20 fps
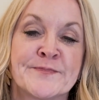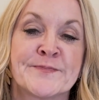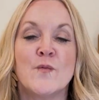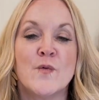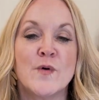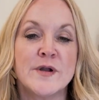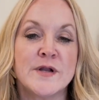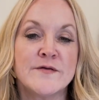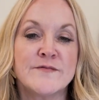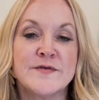
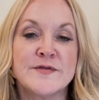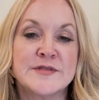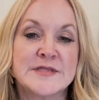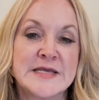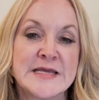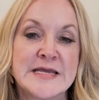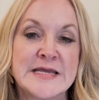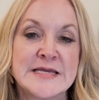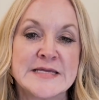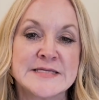One of the
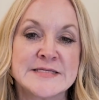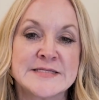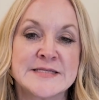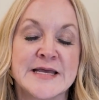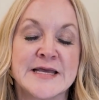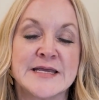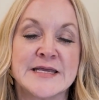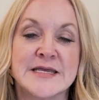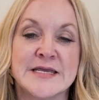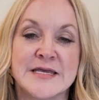things
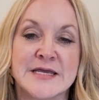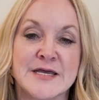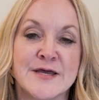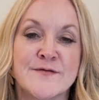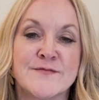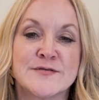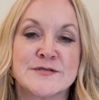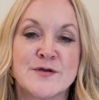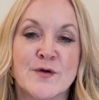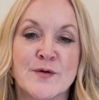that
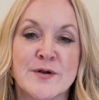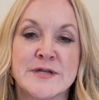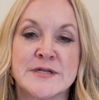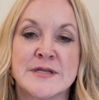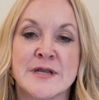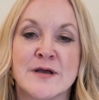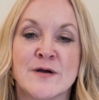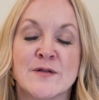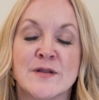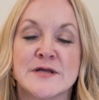gives
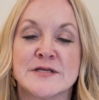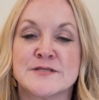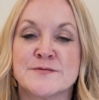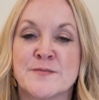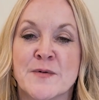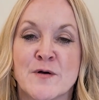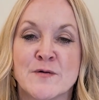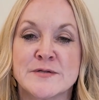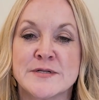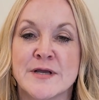Gardendale a
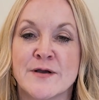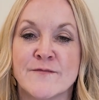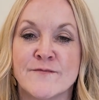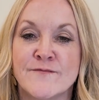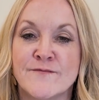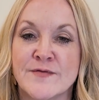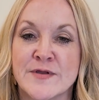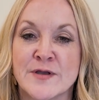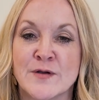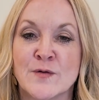small town
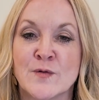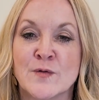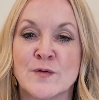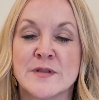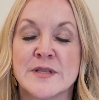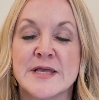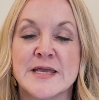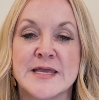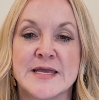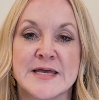
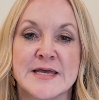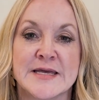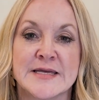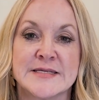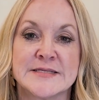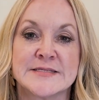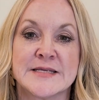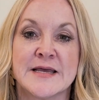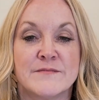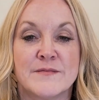feel
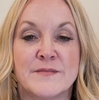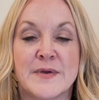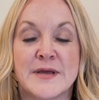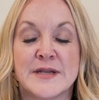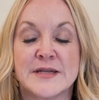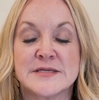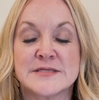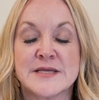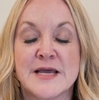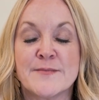is,
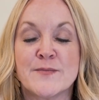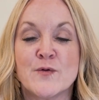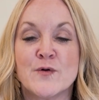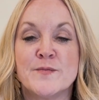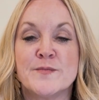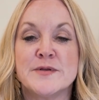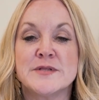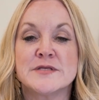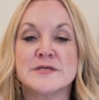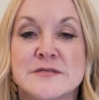an example
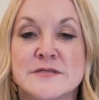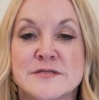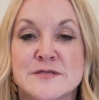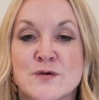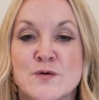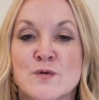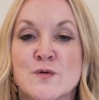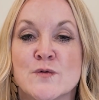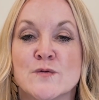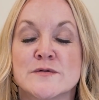would be the
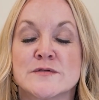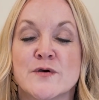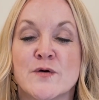schools.